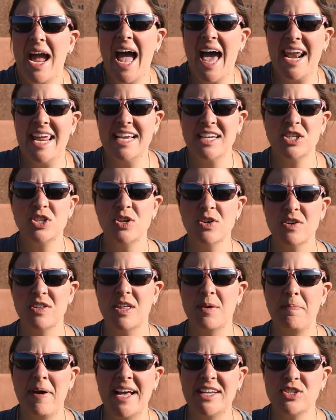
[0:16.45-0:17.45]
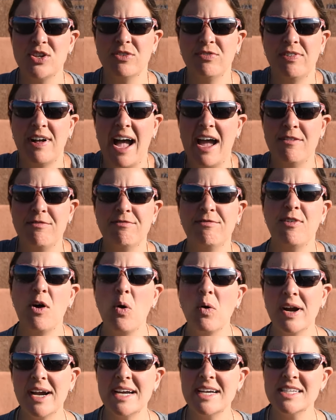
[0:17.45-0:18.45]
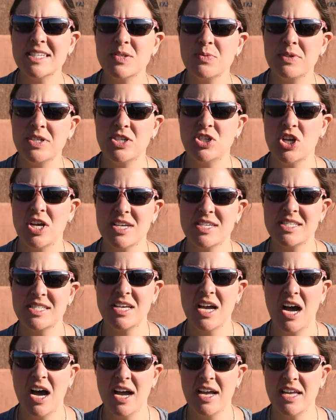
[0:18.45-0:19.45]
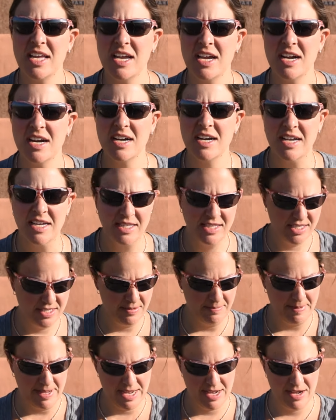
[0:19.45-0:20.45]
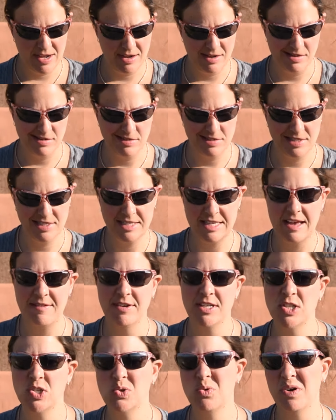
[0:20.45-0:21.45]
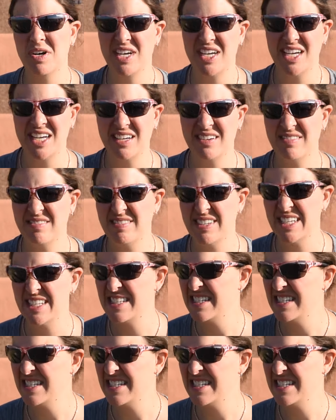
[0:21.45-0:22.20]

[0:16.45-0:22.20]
We're heading to the Petrified Forest. We just got here. It's about 7.20.